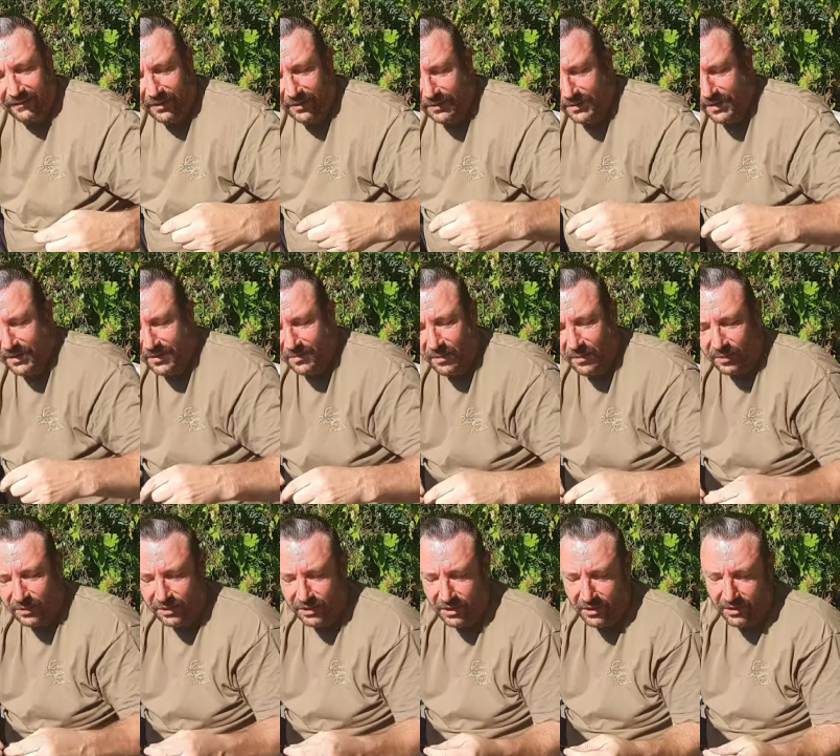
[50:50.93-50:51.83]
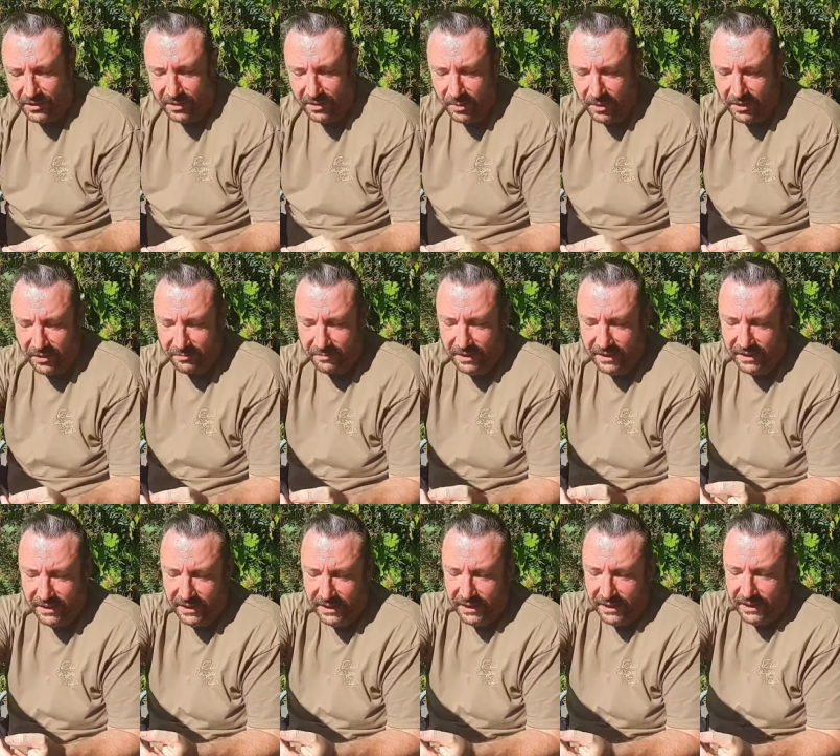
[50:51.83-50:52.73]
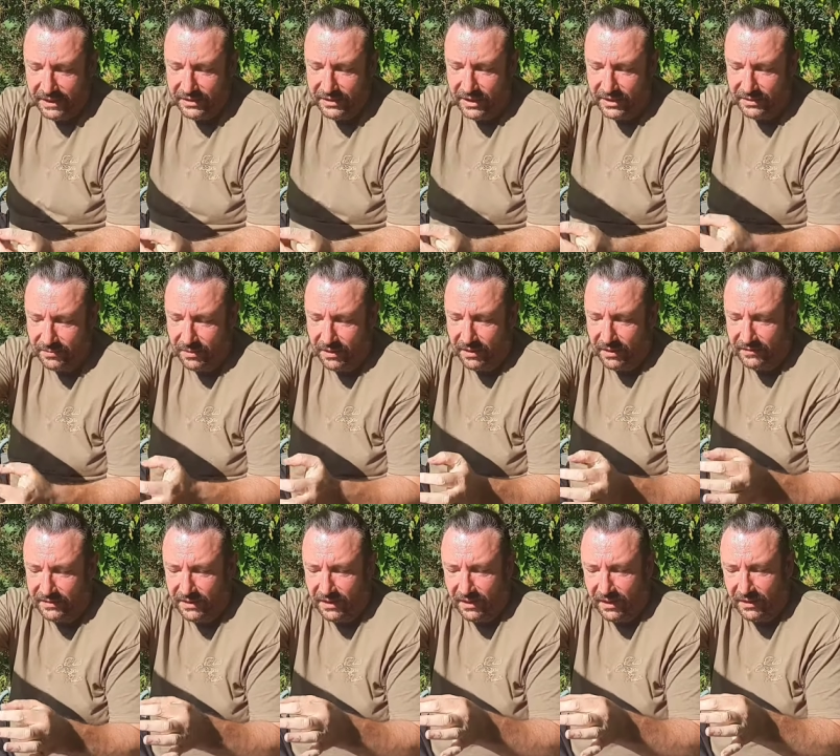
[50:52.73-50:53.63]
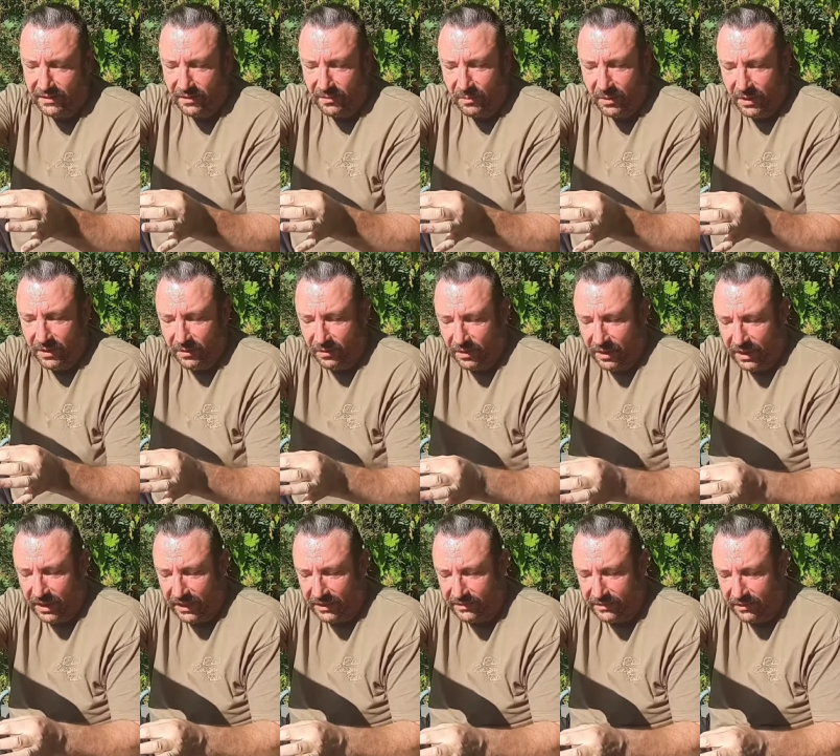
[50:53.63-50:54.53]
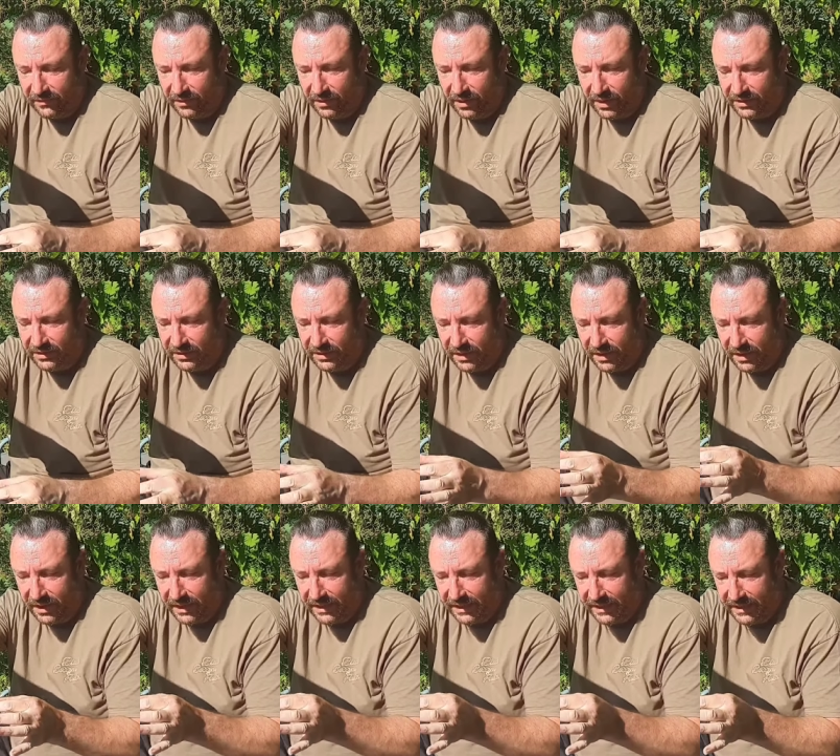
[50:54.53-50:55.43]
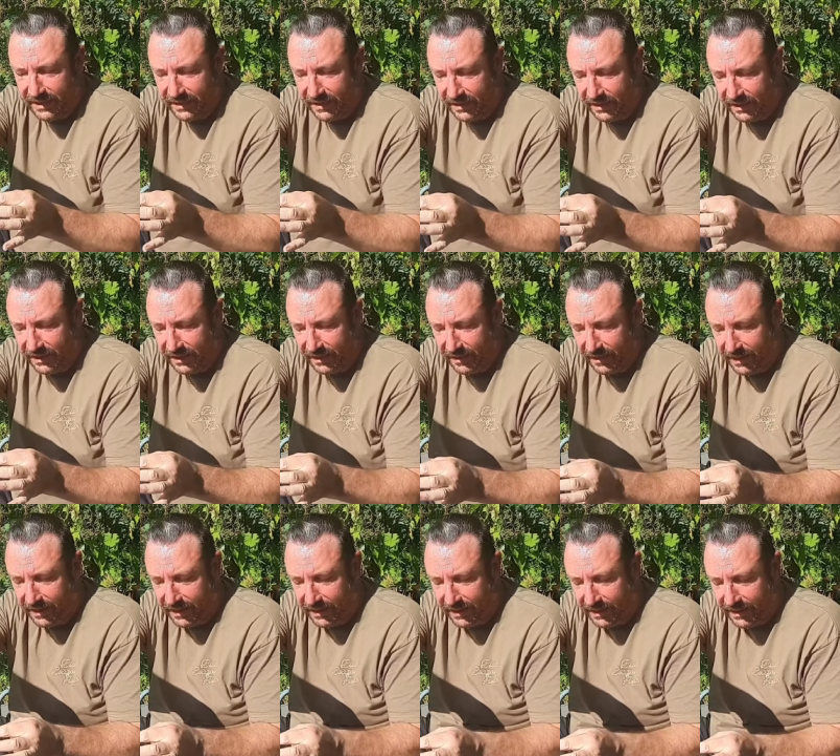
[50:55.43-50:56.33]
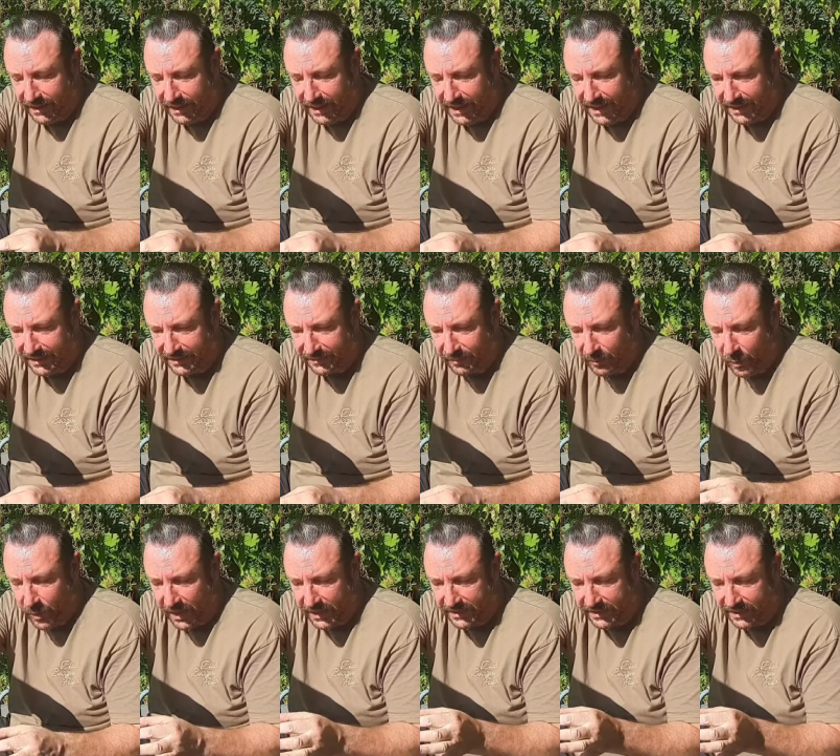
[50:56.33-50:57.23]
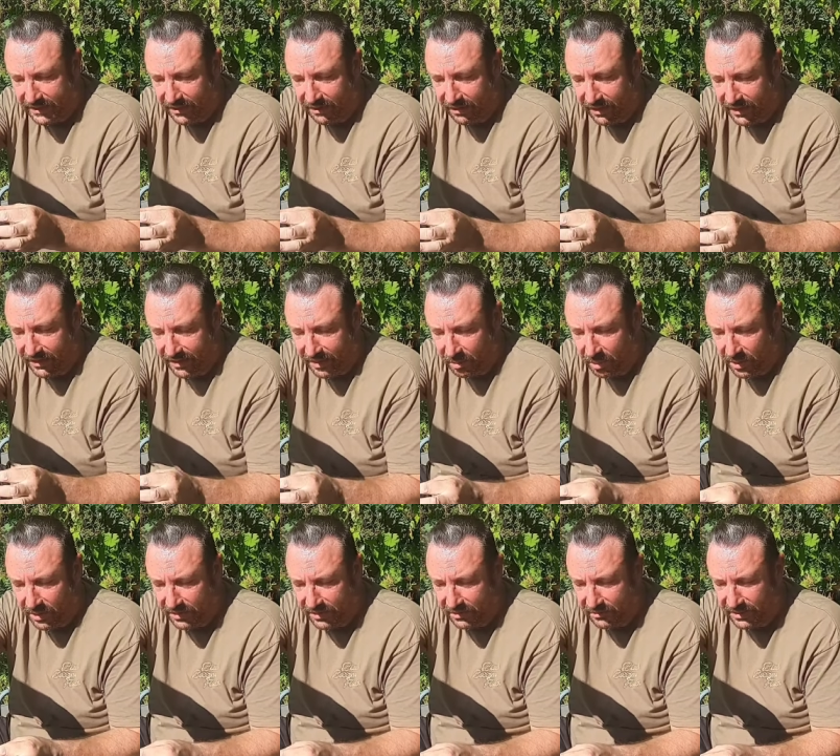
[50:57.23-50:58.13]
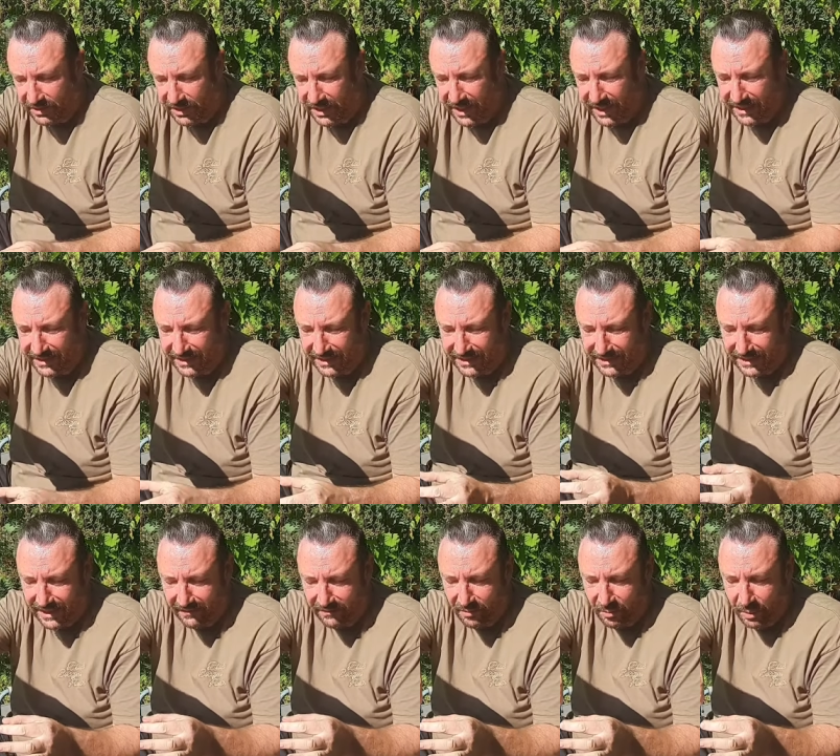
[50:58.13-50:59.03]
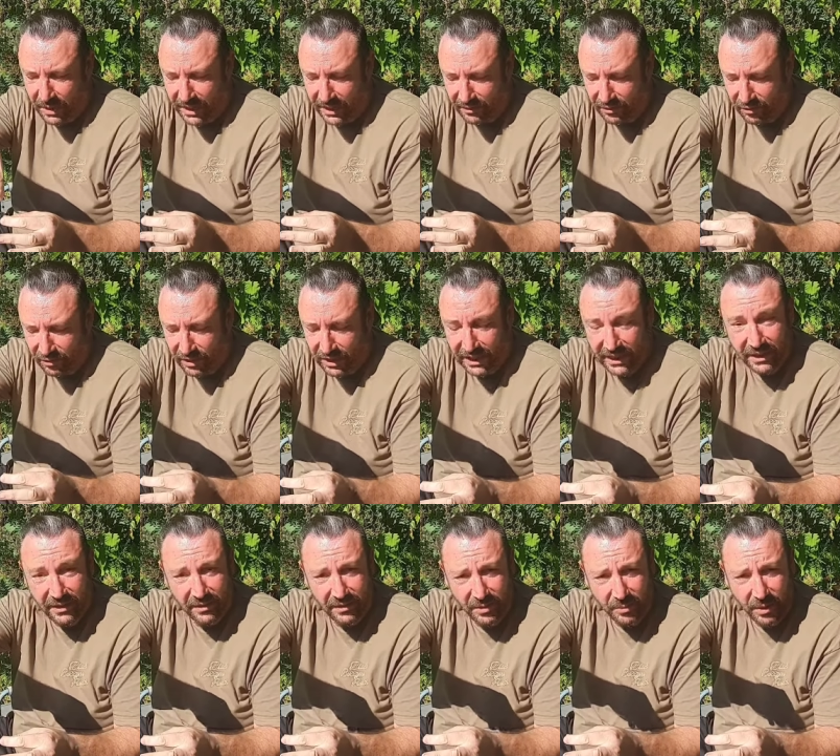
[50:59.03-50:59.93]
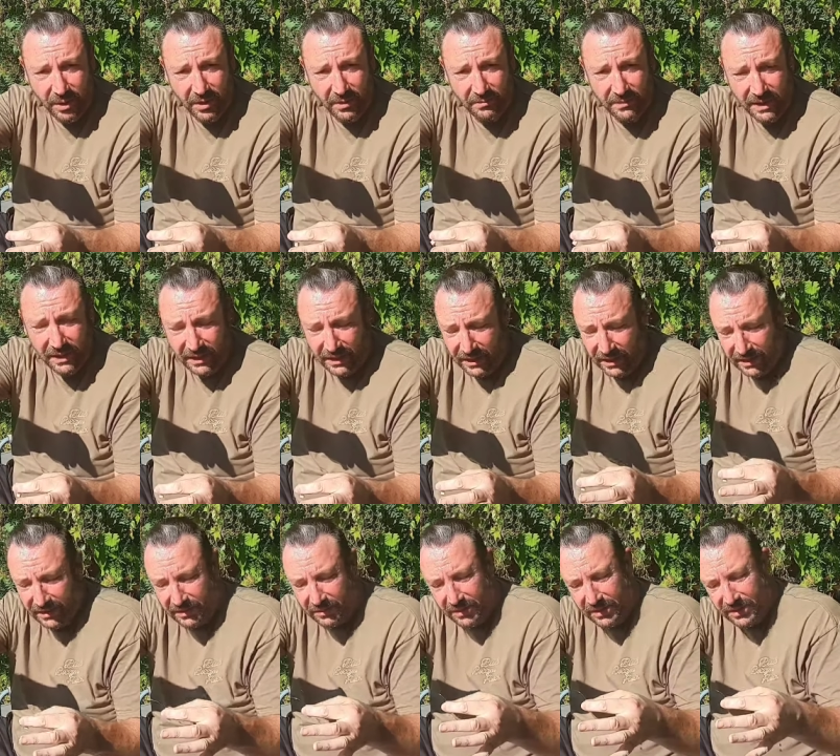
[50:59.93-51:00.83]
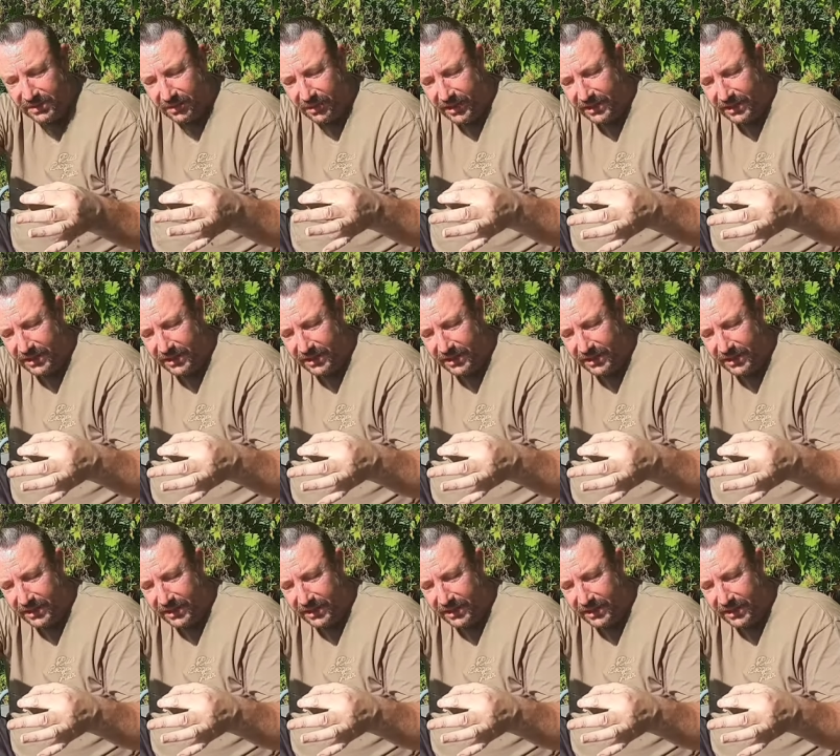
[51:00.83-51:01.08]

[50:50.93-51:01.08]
I've got two more shot at the bottom, just where I've tied on my hook link. So I've got a slightly uh, less weighted line at the bottom, so that is a seven pound hook link on the bottom to a